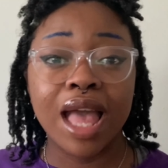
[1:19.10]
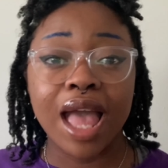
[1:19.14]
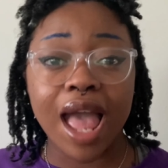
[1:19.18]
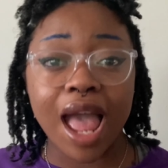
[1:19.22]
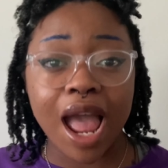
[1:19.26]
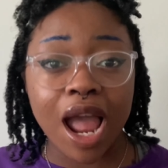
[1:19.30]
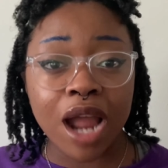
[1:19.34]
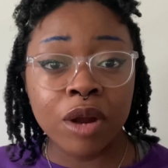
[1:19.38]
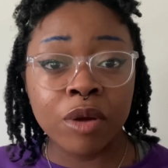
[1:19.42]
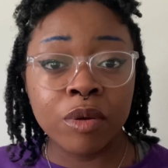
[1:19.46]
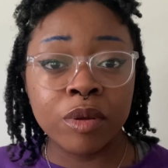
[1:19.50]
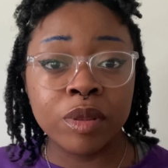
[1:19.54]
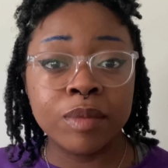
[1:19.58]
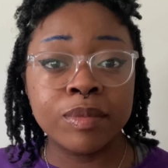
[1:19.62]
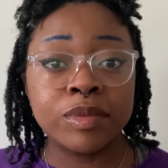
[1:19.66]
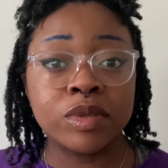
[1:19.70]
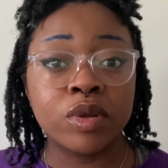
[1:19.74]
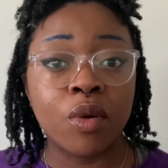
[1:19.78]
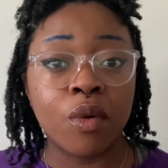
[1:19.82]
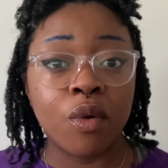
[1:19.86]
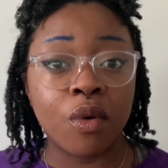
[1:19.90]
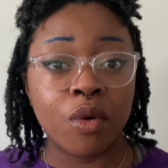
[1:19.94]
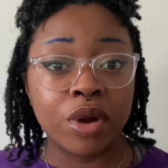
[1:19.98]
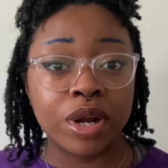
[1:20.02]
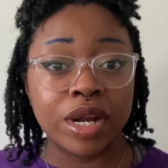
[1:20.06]
Algorithms
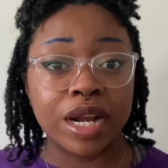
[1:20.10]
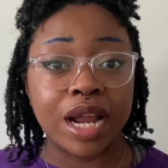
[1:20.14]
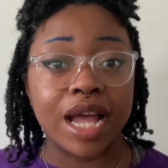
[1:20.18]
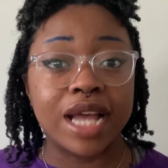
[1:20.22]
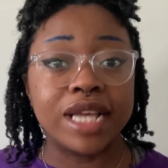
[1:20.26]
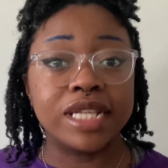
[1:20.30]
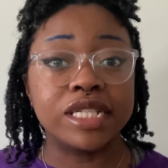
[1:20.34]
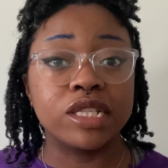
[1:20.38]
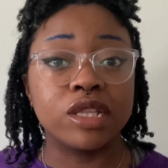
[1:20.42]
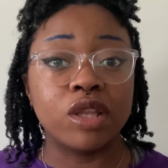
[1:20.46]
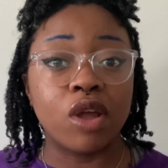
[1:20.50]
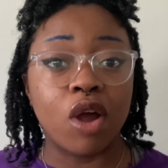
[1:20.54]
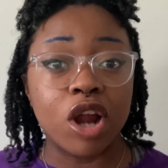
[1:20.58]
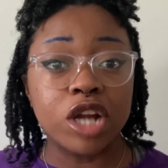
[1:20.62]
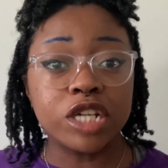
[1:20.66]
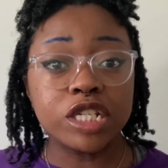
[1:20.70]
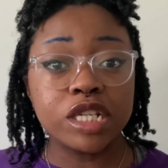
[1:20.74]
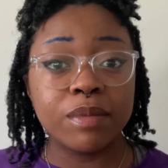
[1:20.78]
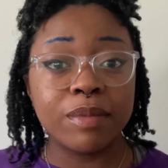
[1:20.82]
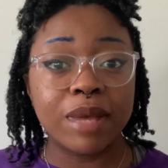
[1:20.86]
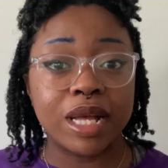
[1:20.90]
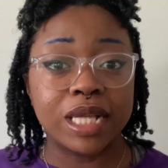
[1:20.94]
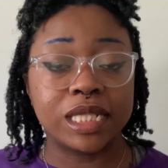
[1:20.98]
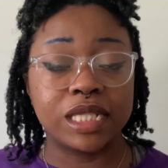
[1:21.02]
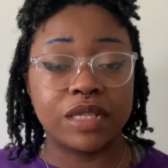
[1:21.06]
organize large
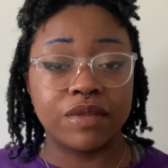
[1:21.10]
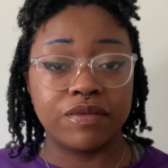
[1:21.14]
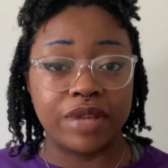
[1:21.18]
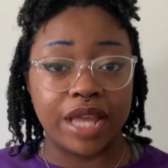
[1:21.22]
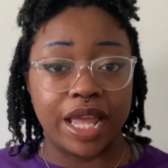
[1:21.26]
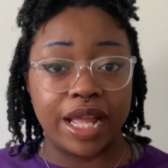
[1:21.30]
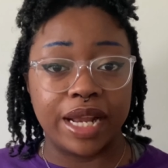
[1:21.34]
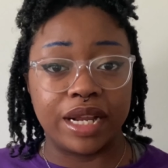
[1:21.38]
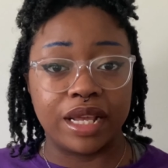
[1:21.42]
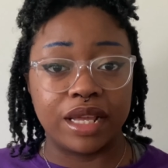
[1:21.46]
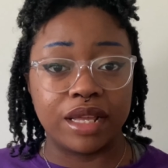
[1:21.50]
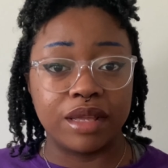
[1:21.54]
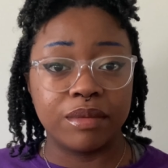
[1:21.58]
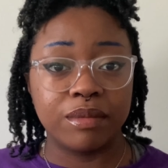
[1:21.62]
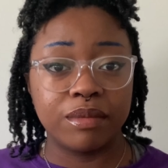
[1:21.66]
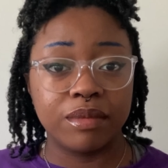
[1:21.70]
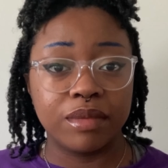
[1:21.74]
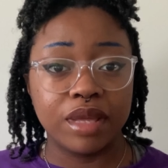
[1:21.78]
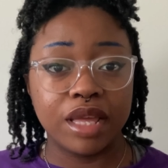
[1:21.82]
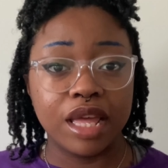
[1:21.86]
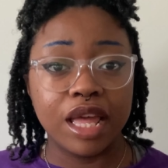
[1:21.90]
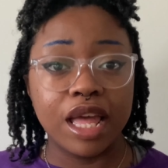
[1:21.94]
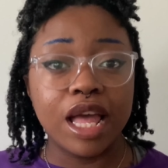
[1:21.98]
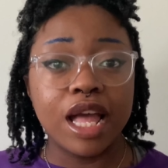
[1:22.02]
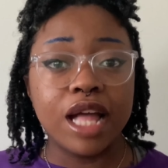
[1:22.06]
amounts of data.
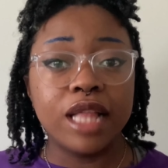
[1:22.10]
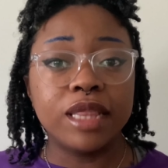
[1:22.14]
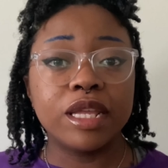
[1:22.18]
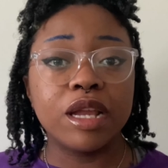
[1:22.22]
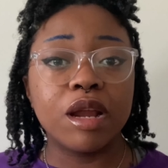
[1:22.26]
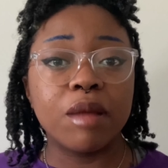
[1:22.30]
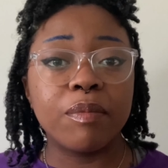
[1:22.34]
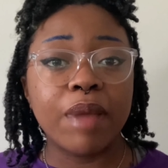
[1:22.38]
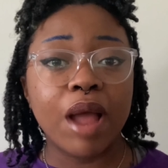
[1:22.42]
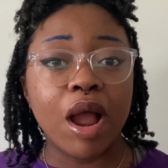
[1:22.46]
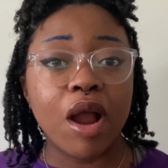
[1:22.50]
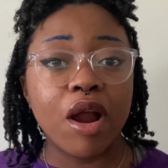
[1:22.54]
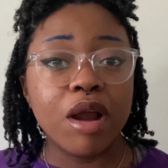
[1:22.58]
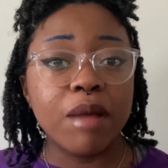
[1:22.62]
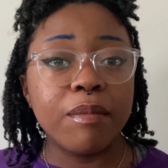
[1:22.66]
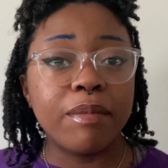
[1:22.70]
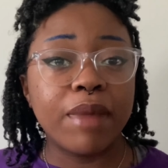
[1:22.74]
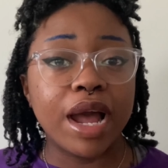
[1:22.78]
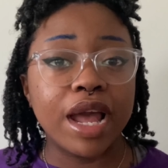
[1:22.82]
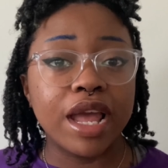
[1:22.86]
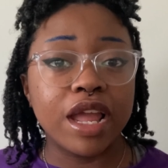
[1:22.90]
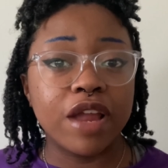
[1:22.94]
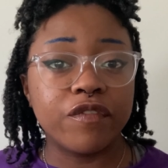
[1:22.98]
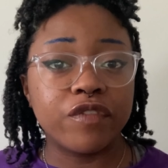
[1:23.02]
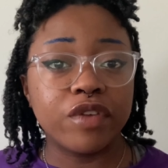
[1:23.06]
They are powered
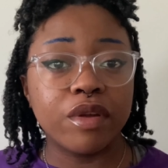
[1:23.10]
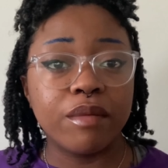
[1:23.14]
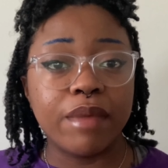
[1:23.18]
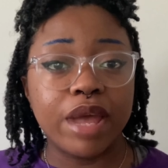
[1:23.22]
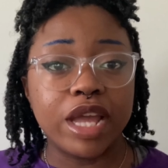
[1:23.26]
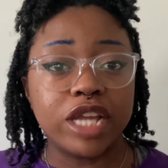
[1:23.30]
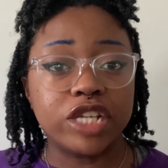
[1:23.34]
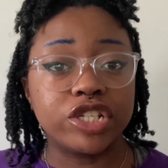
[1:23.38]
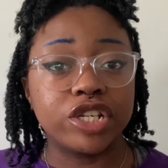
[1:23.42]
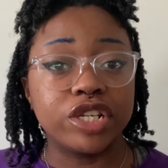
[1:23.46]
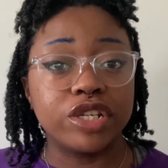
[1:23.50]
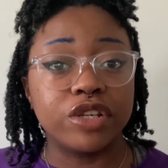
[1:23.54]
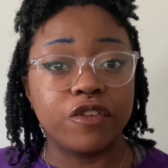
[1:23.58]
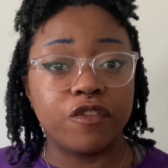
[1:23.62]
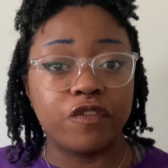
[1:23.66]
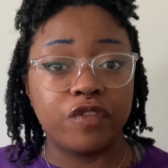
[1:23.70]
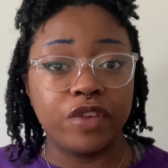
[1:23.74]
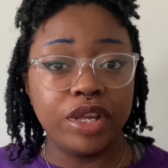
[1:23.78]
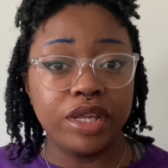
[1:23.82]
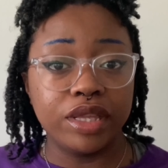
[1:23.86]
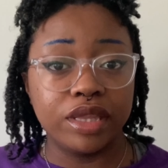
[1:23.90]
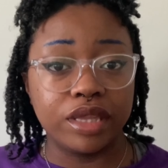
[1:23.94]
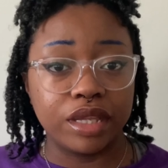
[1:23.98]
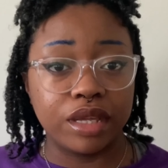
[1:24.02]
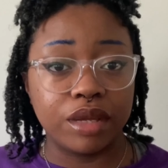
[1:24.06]
by information you
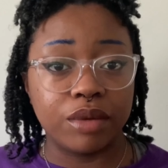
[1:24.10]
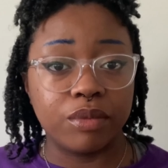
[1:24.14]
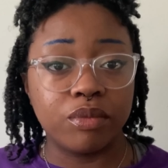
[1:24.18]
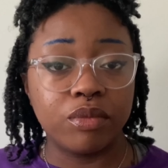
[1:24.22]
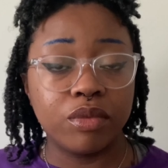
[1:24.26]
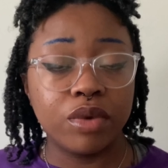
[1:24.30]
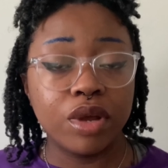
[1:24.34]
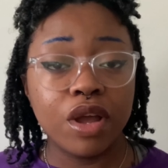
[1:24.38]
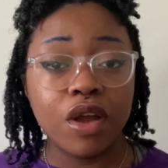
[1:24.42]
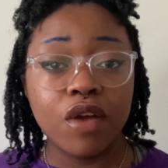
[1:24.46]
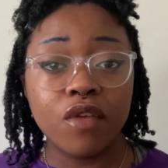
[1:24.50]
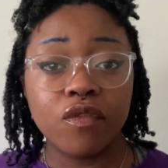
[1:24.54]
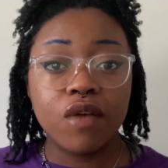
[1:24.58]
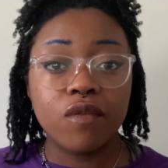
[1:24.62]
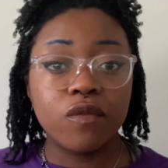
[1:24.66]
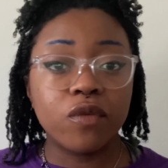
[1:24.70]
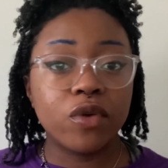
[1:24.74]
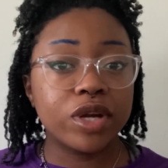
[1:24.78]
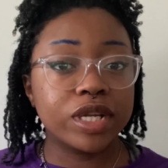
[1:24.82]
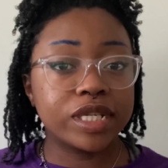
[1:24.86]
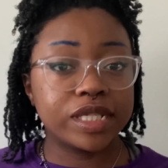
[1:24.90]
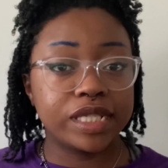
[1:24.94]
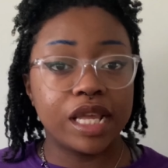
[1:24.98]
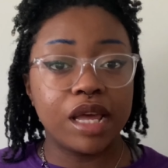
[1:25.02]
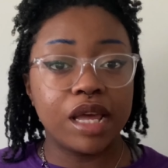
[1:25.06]
feed them. For
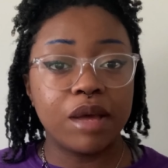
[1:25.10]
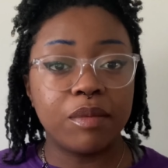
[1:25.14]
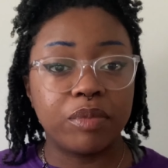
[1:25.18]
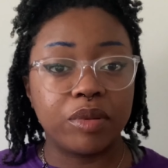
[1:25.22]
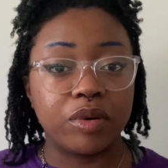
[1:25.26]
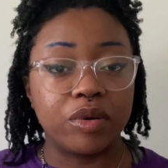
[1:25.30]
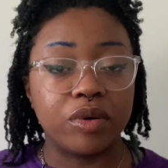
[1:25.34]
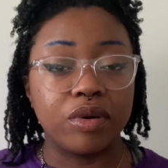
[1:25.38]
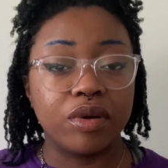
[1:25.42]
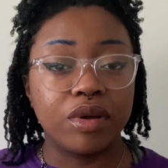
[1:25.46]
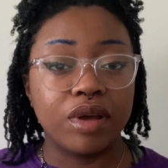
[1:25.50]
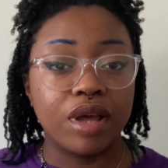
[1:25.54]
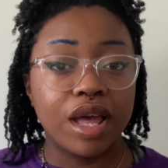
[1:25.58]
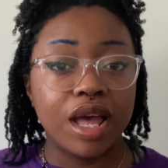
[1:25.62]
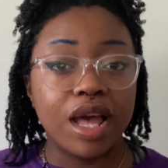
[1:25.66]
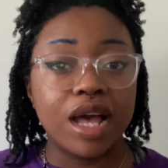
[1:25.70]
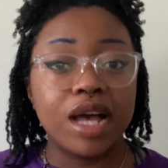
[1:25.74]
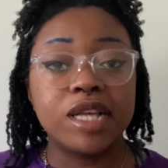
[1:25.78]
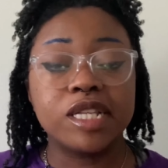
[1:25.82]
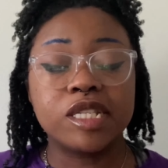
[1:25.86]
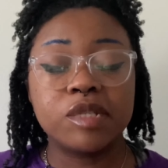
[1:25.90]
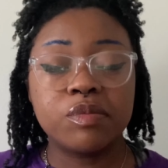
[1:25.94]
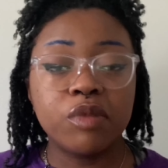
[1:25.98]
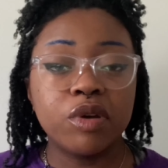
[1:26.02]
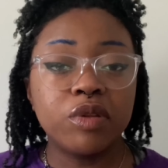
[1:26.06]
example, a
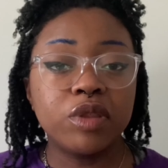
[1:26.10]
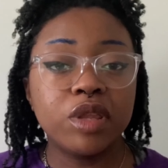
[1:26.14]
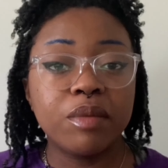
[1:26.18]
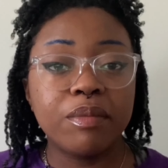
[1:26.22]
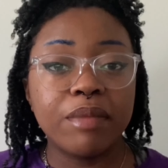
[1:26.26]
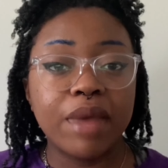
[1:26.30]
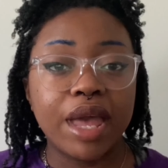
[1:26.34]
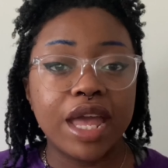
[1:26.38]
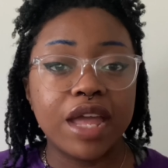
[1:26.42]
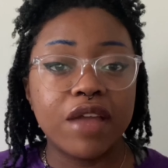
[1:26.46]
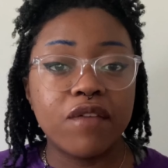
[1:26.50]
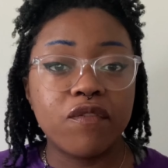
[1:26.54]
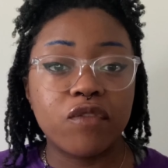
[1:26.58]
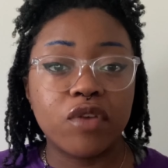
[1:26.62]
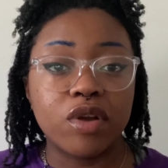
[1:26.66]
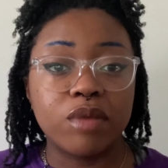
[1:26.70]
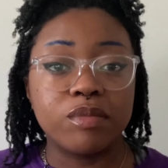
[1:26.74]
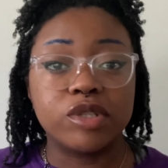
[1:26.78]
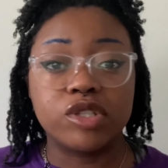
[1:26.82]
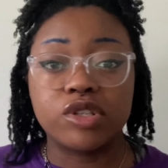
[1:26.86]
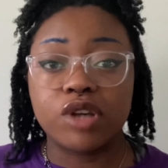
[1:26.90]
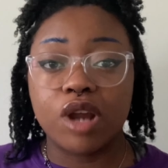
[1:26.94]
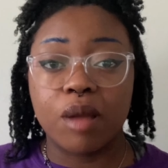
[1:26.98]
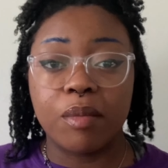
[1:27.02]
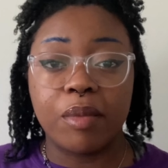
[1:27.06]
smoothie made from
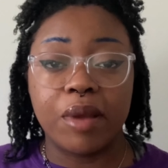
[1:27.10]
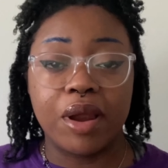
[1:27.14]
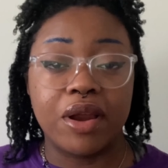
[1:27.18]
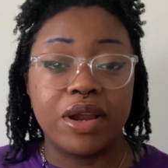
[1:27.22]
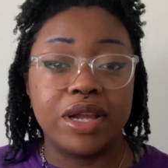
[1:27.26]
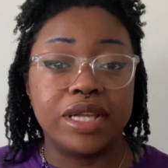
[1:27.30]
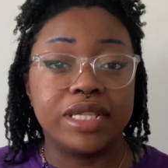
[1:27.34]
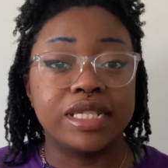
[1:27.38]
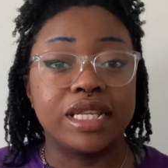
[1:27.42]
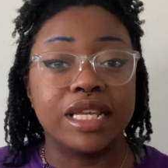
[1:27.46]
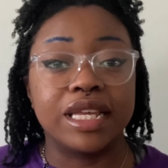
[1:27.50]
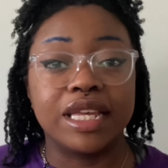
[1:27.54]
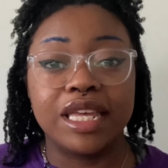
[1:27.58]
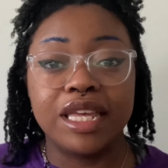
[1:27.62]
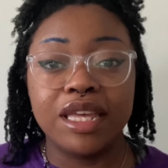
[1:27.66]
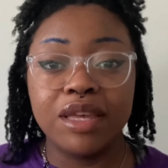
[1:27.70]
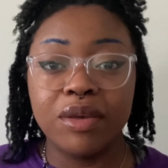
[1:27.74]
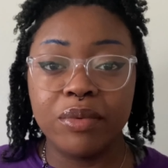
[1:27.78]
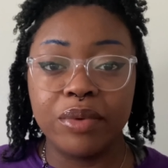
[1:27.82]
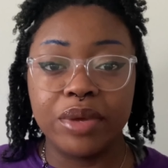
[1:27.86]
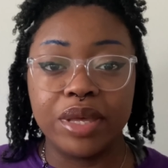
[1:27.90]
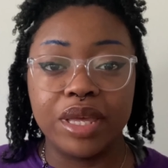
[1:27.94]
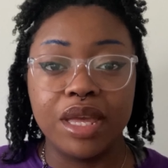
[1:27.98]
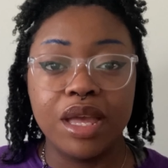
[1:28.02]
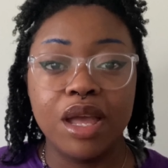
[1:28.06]
strawberries and
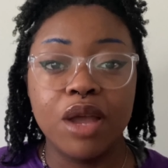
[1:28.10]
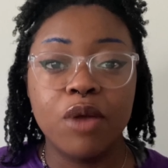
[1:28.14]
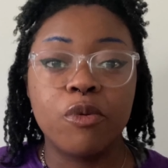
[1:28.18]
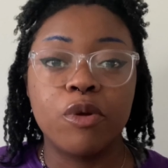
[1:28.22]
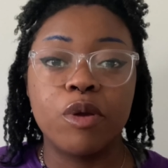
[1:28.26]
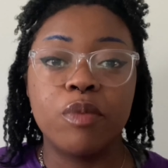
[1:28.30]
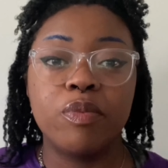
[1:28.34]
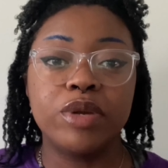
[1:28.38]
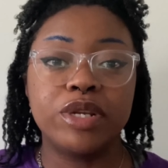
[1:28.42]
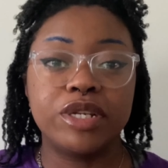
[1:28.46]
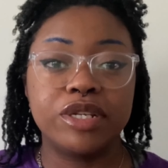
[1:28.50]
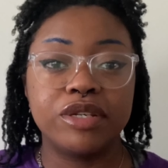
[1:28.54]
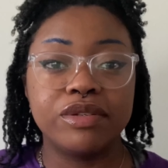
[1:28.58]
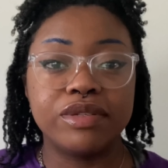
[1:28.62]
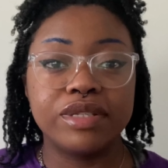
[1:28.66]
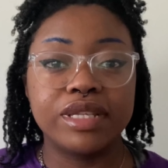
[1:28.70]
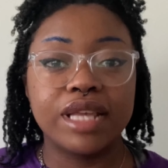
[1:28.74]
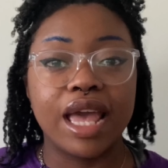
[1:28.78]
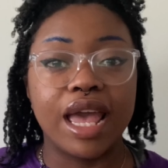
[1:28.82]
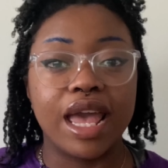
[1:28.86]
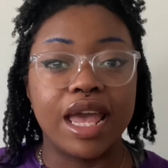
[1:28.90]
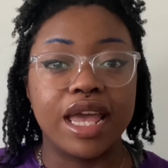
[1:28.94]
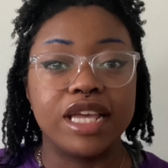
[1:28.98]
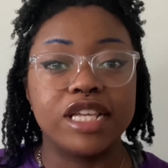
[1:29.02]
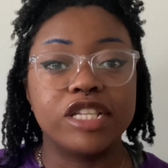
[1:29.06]
kiwi will produce
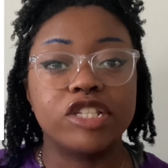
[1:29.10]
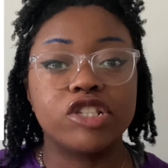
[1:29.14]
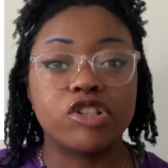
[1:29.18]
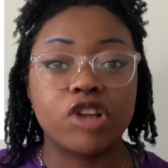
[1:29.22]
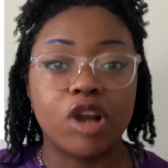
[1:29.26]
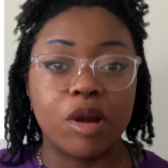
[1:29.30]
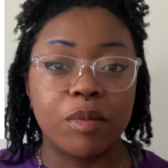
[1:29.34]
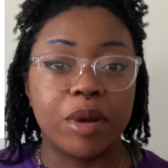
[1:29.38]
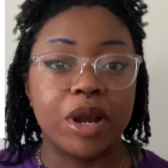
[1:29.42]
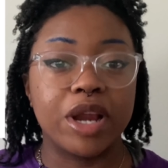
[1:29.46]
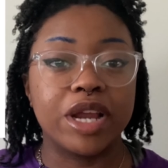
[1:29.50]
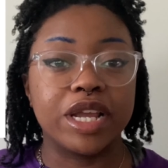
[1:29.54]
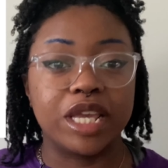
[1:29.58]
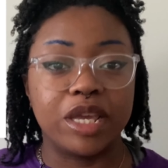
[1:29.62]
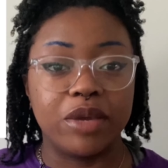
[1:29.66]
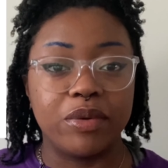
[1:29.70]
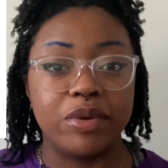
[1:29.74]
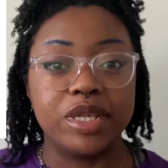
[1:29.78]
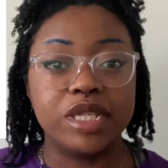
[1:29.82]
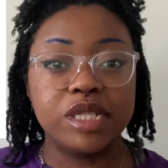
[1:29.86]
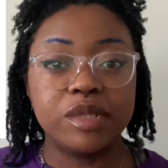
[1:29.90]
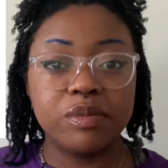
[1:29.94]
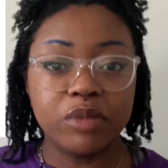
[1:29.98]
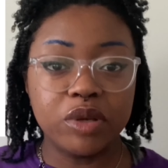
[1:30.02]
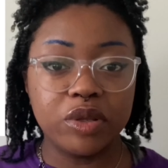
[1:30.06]
a strawberry kiwi
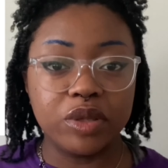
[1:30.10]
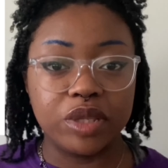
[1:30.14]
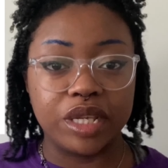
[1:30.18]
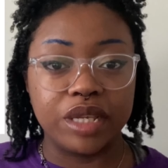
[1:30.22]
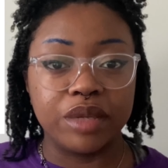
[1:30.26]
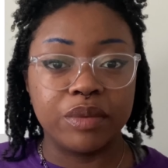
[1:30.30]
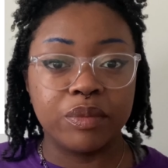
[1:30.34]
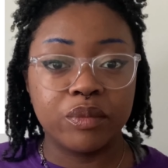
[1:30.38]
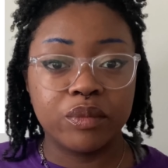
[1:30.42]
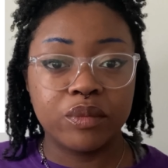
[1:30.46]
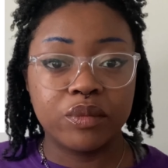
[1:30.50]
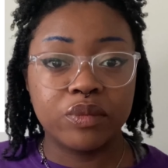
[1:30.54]
smoothie.